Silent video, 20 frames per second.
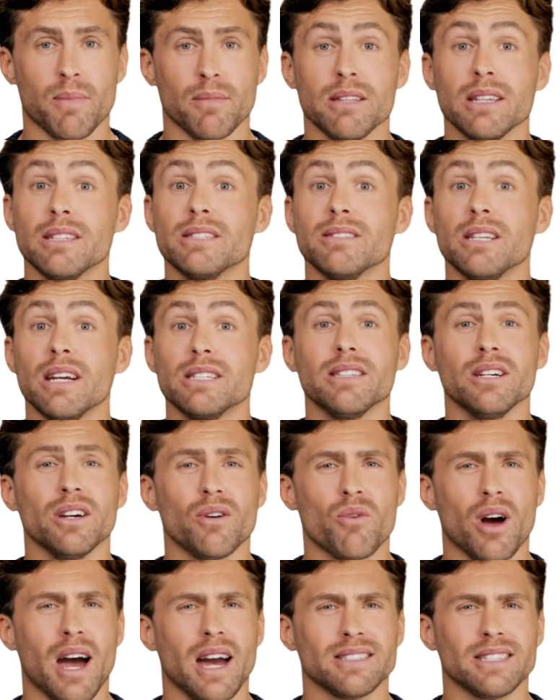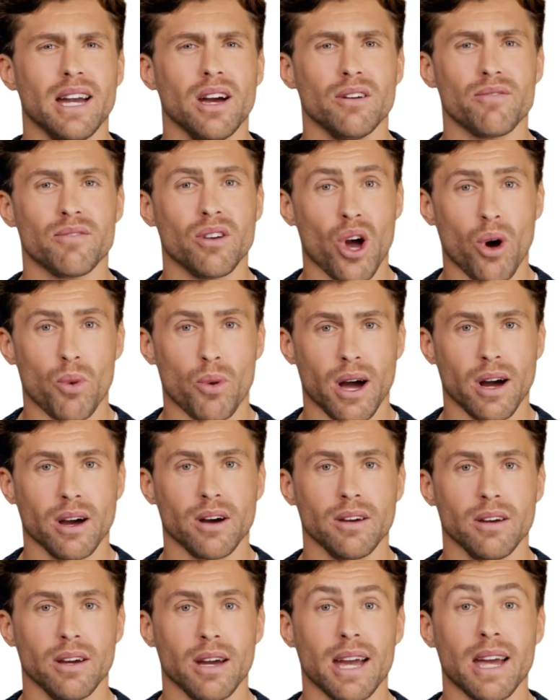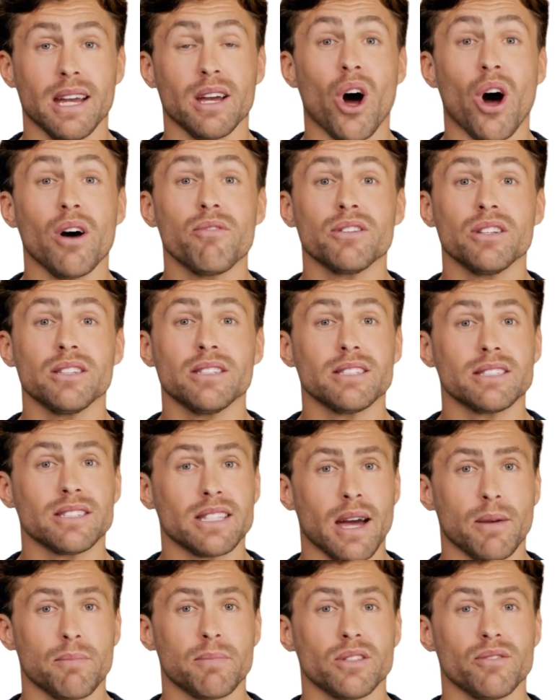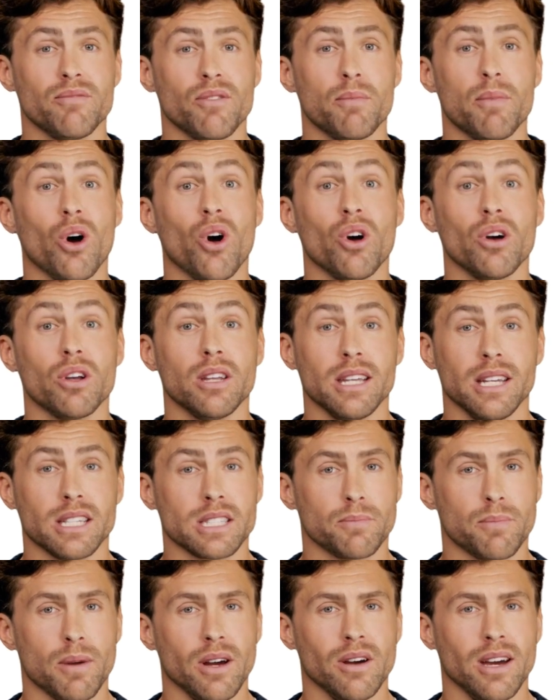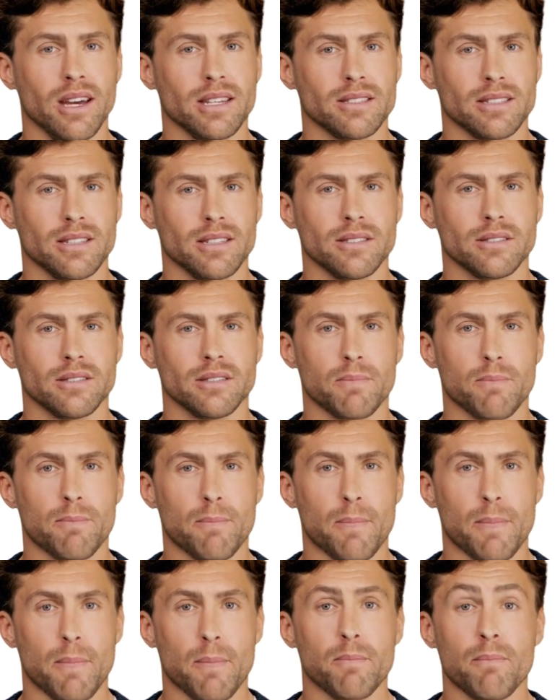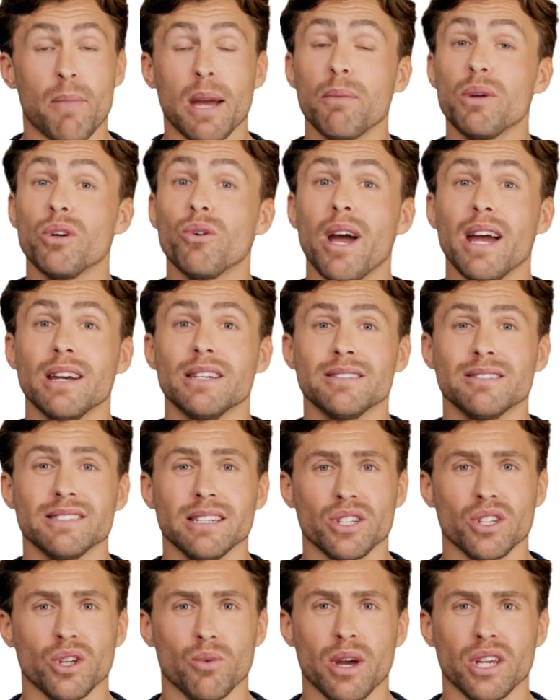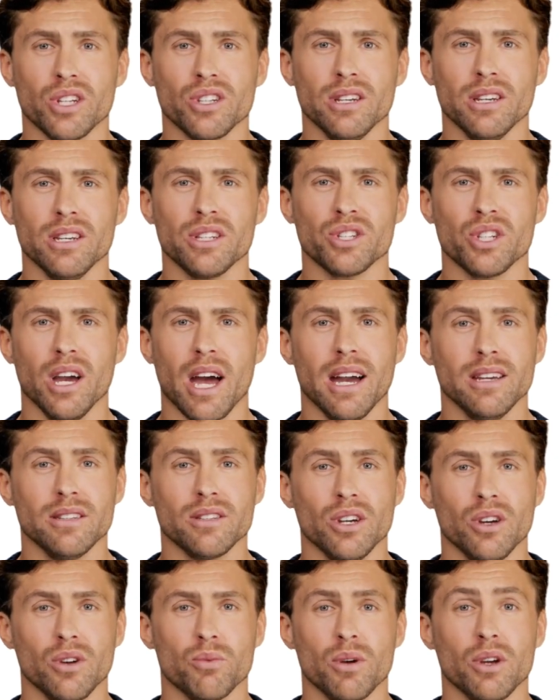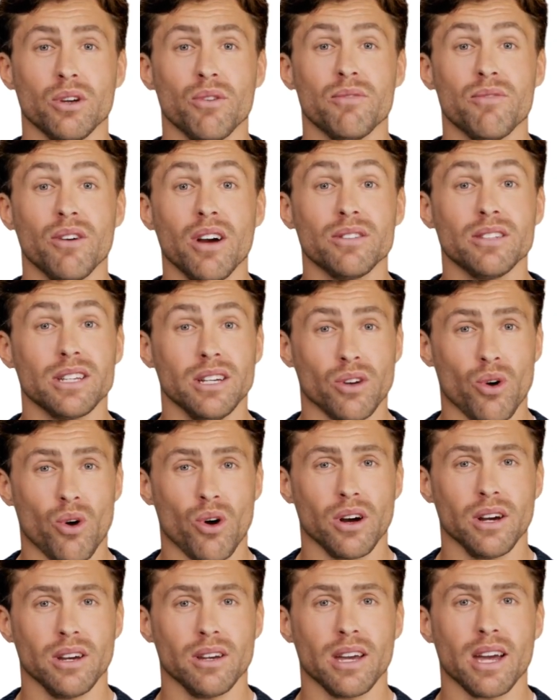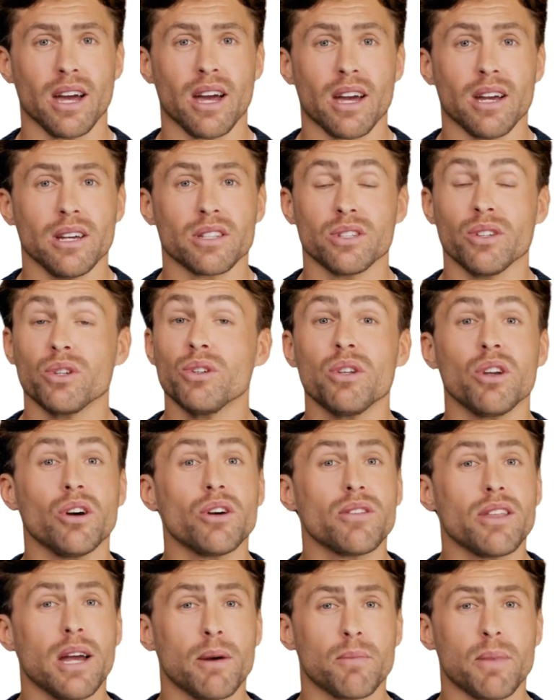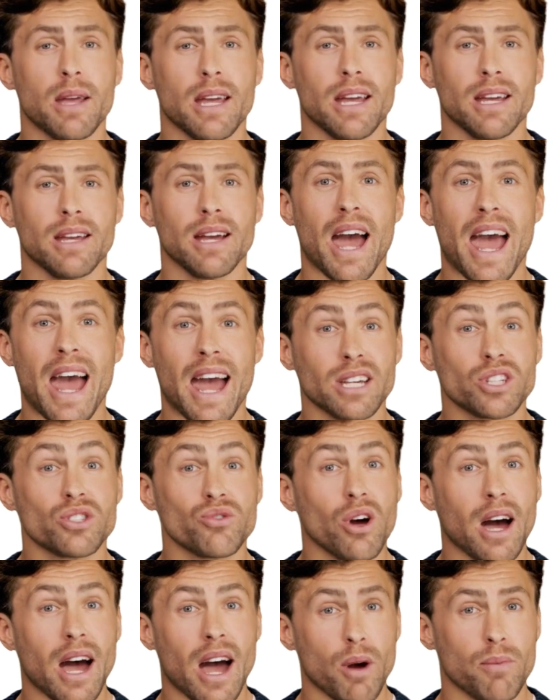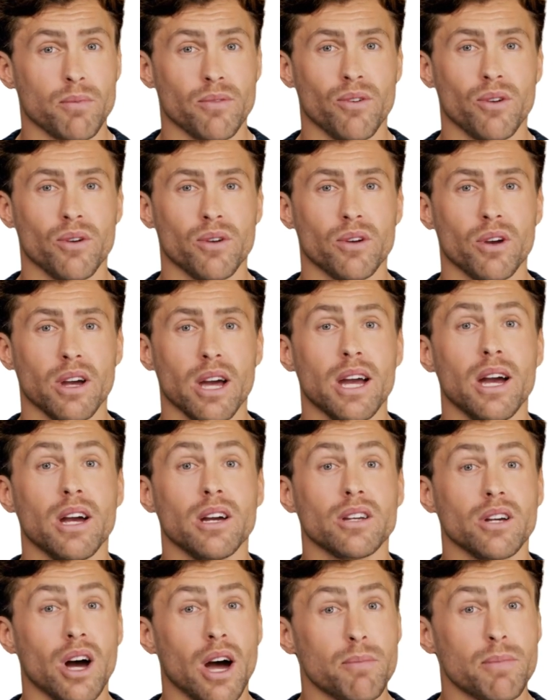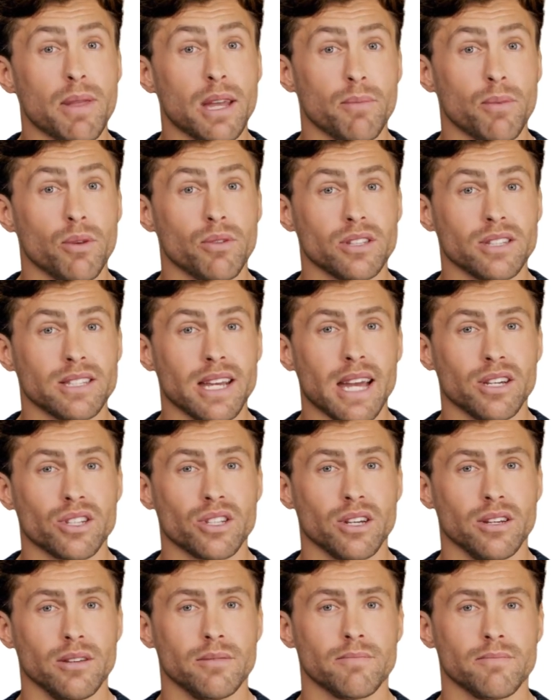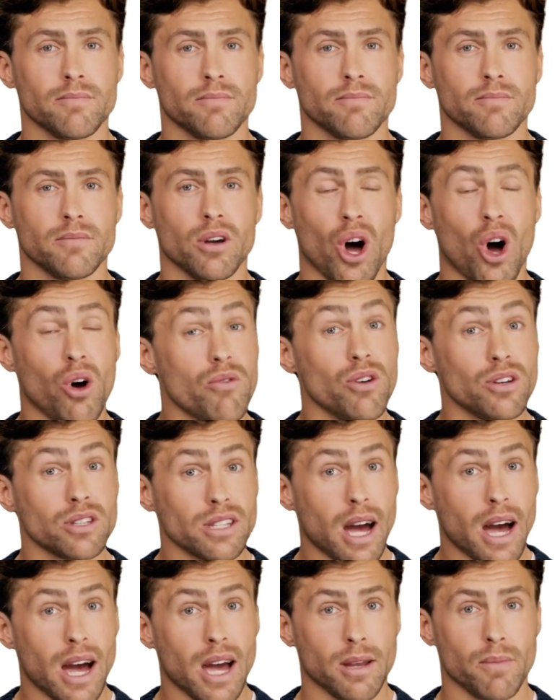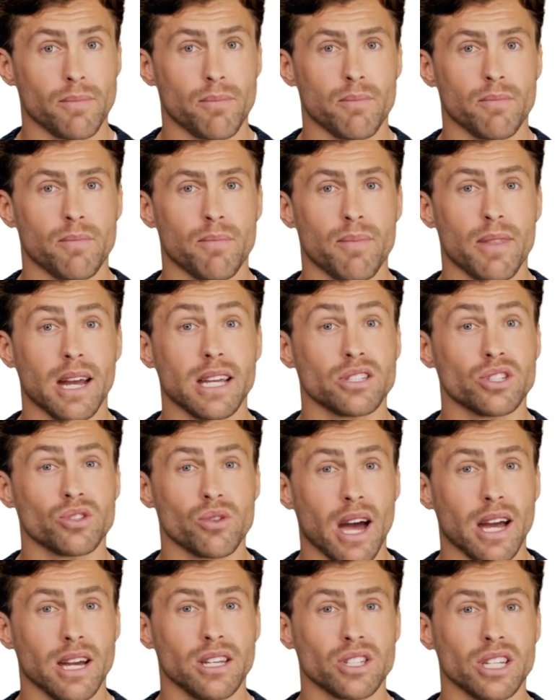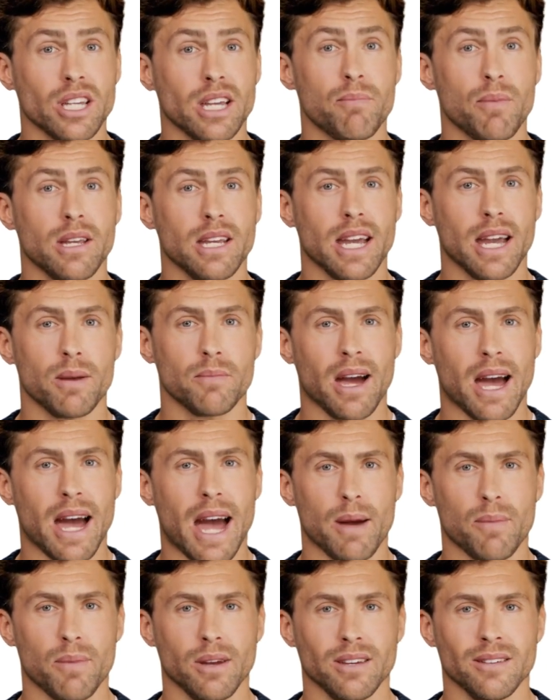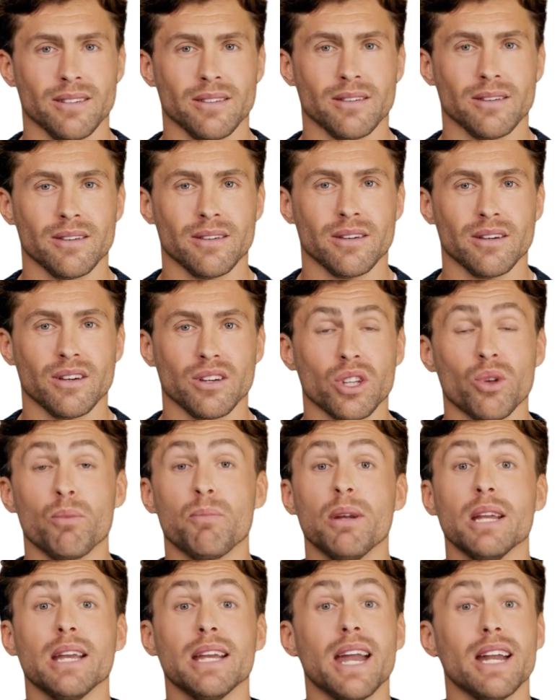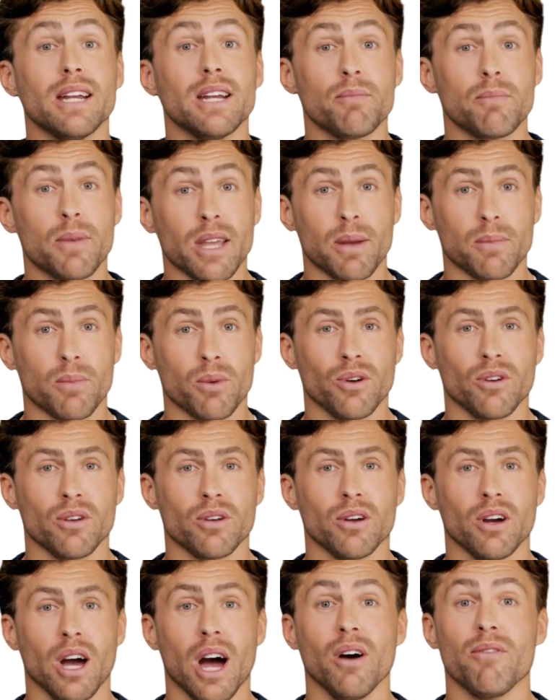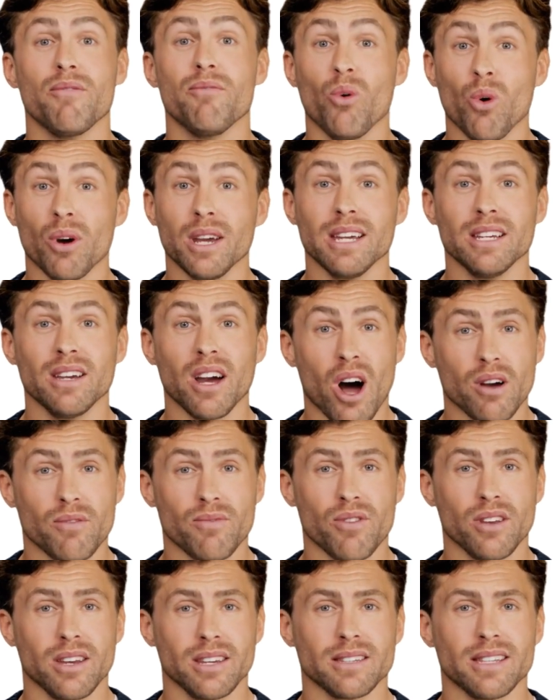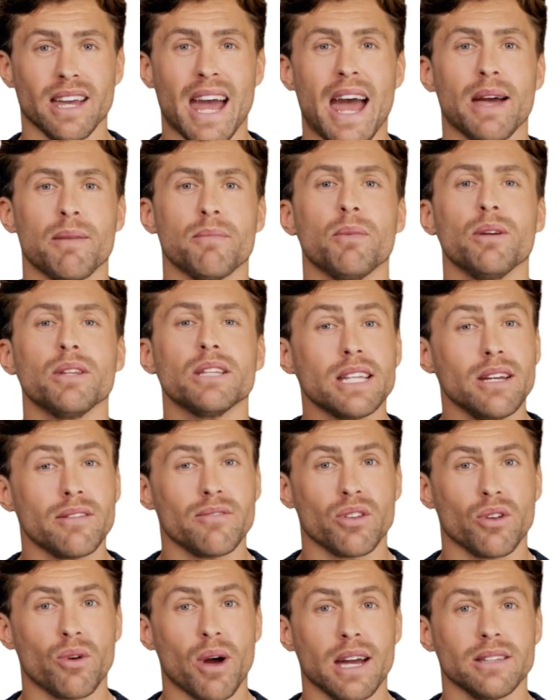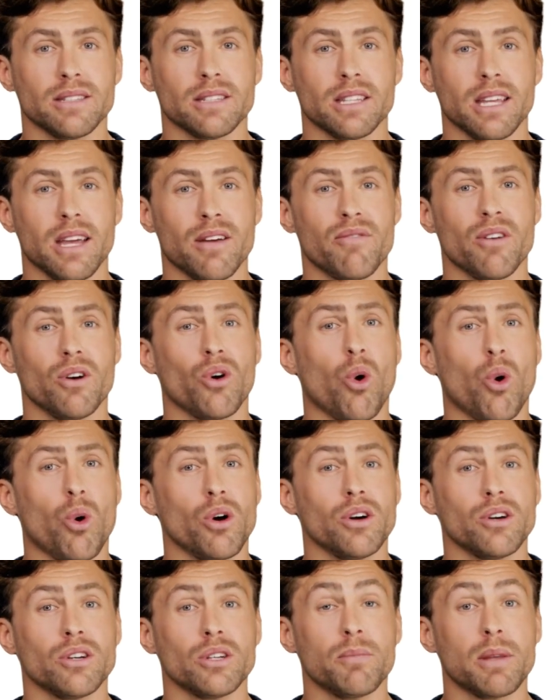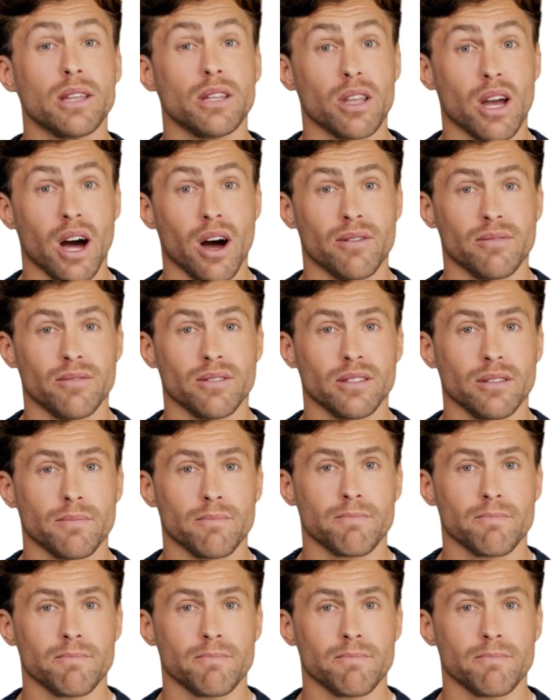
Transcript: This doesn't arise out of nowhere. It often stems from early experiences. Maybe you had a situation in childhood where you felt ignored, so you learned that being extra helpful got people's attention. Over time, that strategy became a habit. You placated people, avoided conflict, and believed you had to give in order to be loved.